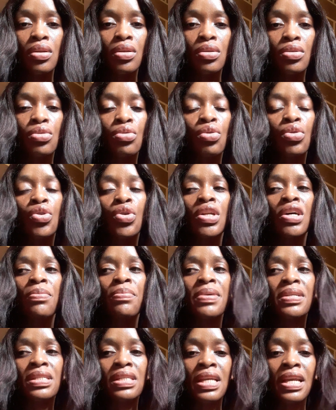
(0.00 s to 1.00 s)
so the other
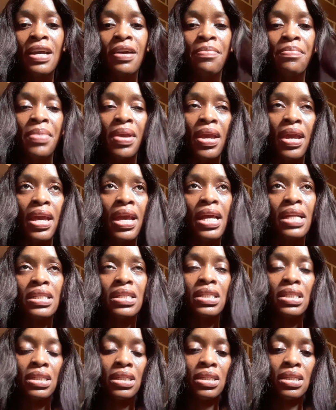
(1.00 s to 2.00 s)
person can be heard.
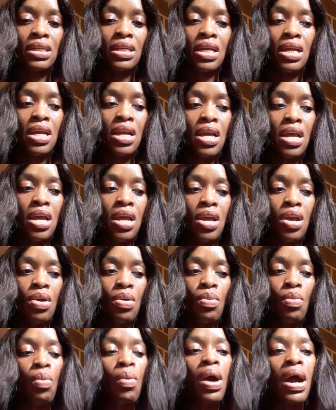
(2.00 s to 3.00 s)

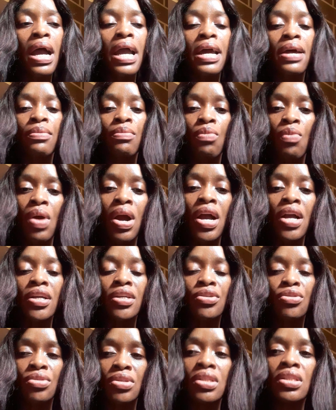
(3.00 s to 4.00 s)
Why
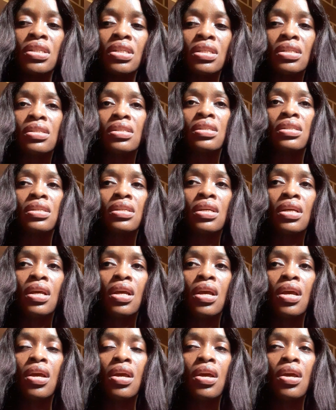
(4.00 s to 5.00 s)
you did this.
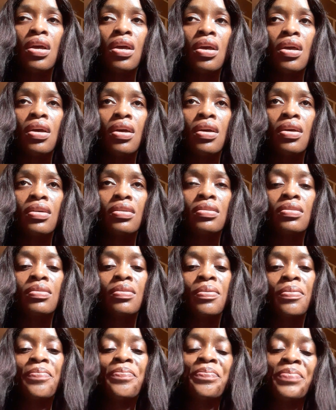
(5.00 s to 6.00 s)

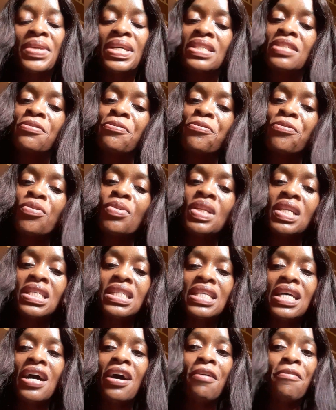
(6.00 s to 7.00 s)
So there's a few
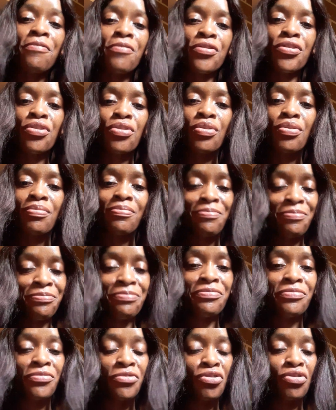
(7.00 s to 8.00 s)
lists I have for you
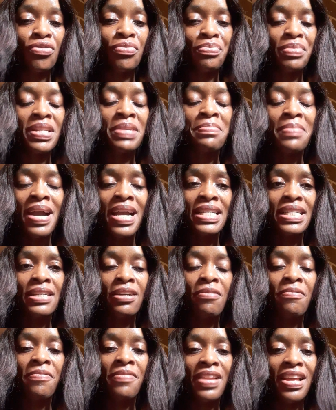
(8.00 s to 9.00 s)
to minimize
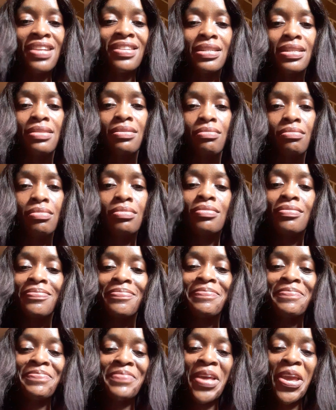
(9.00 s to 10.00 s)
conflict.
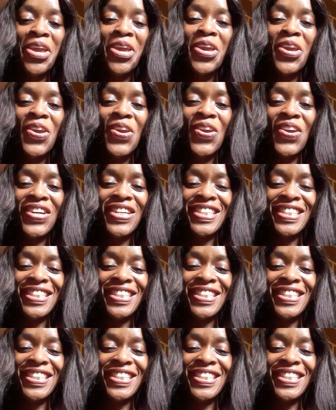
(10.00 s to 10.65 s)
Thank you.